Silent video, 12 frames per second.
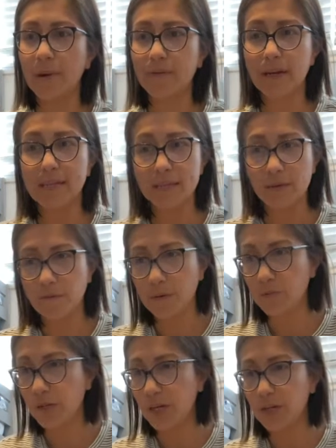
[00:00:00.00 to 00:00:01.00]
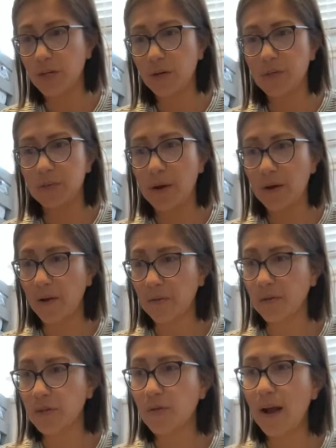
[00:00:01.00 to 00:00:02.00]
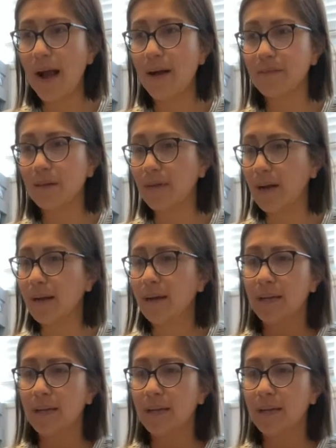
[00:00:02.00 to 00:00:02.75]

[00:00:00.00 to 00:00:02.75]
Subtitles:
I've got stuff from Jen Jones about author's craft. I've got